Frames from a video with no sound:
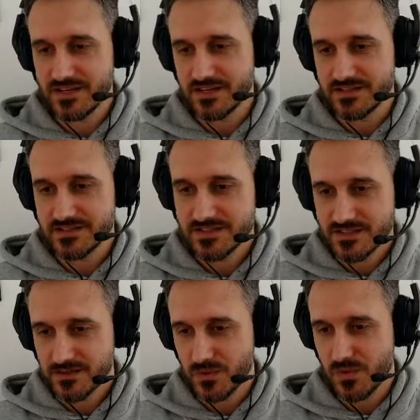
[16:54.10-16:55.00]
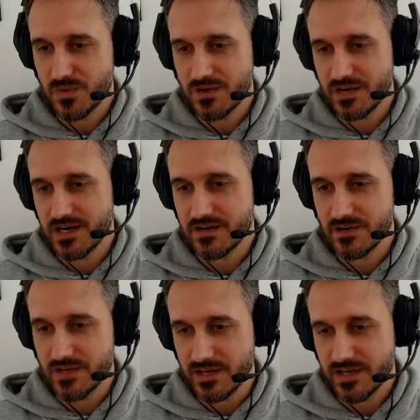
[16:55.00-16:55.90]
England, or I
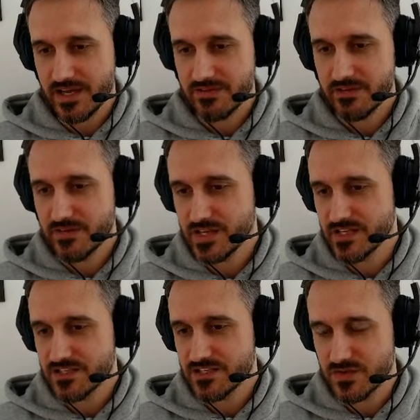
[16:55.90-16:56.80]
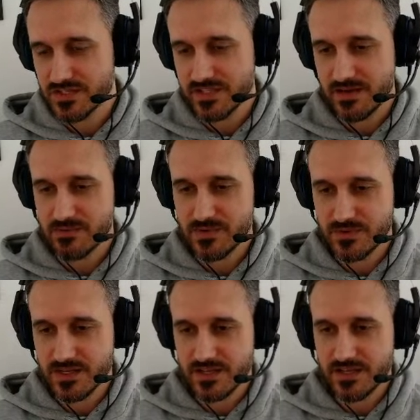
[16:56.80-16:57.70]
don't know, like having Finnish, for
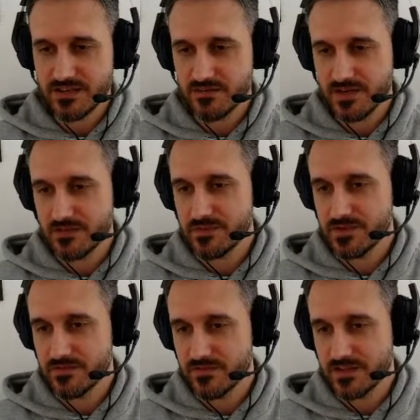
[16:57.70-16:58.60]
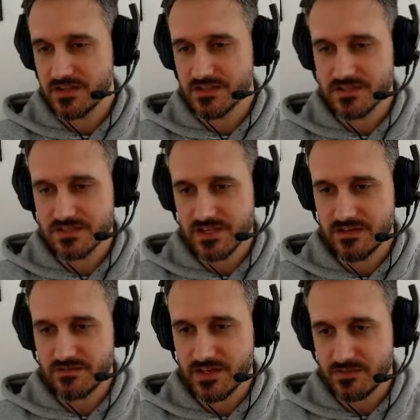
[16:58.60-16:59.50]
example, and not available in Finland. It's
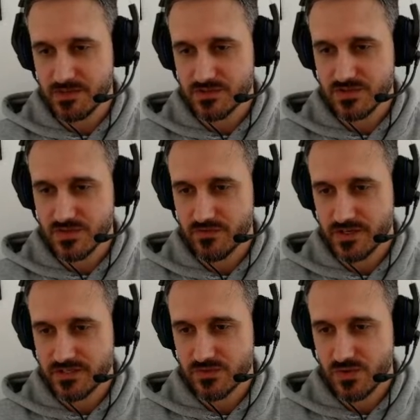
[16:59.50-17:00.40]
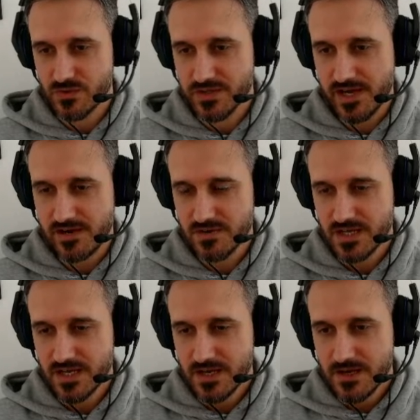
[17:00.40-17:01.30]
not available. So if I scroll
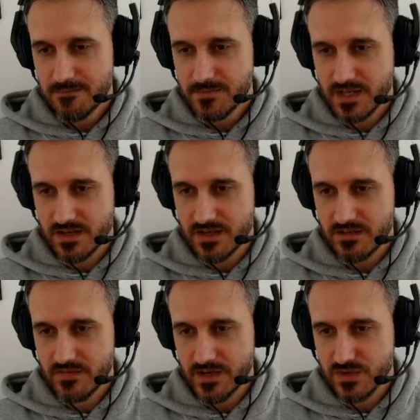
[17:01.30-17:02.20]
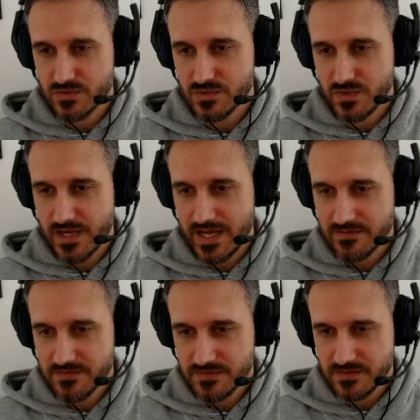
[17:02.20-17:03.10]
down and if I go to
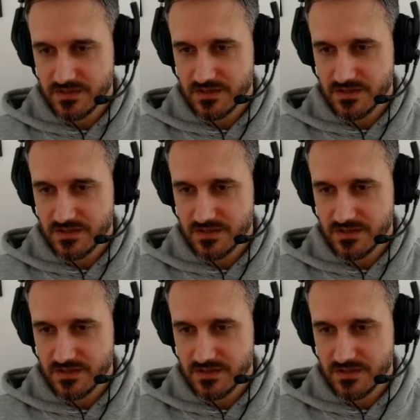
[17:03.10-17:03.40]
F,